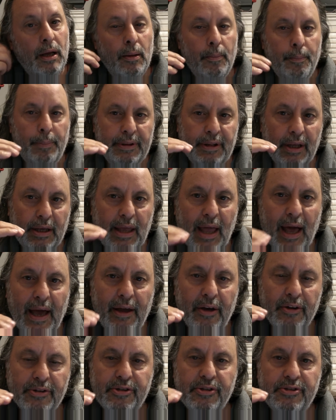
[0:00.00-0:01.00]
But the
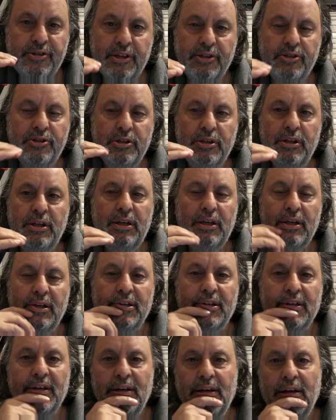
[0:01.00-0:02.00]
chaos is
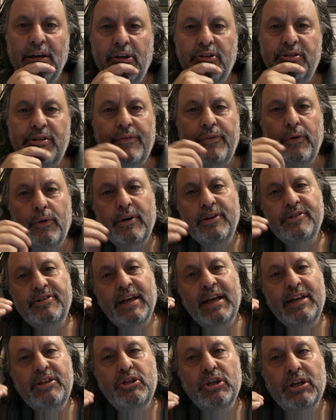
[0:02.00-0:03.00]
engineered because everyone is
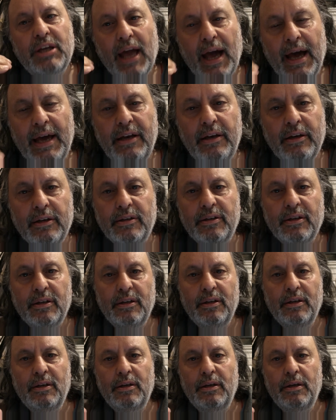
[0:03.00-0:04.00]
educated
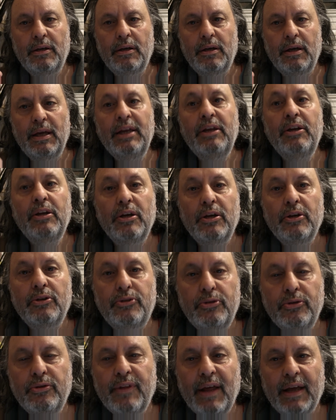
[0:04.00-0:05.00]

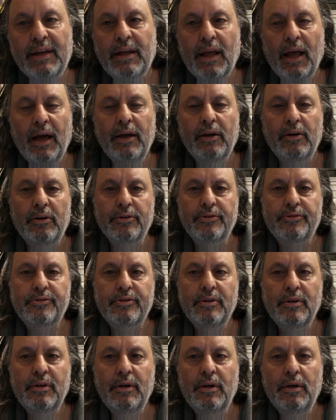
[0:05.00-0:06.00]
into that
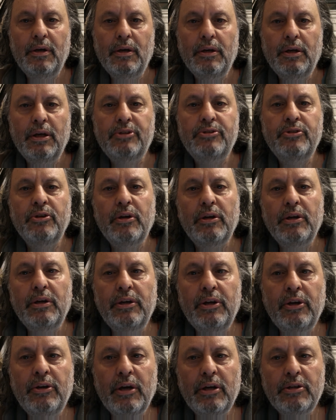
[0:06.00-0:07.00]
chaos. It's not,
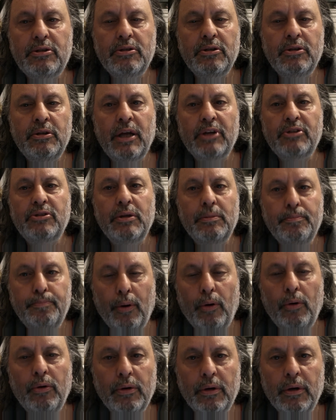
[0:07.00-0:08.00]
you're naturally
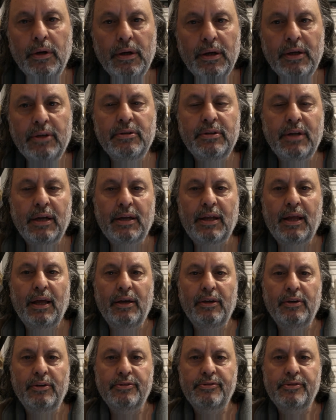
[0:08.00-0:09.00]
born into that
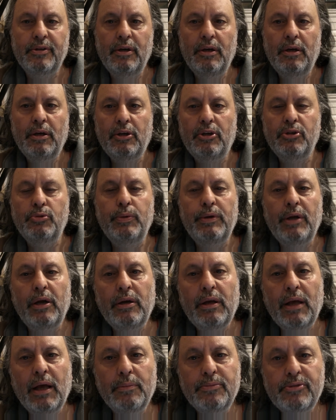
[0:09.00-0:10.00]
chaos because we
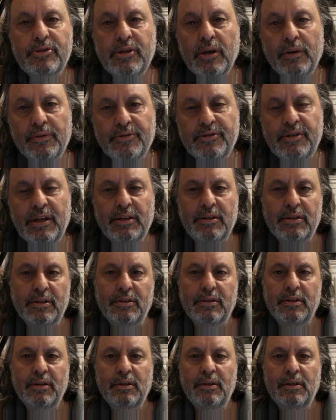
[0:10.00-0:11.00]
don't come self-centered.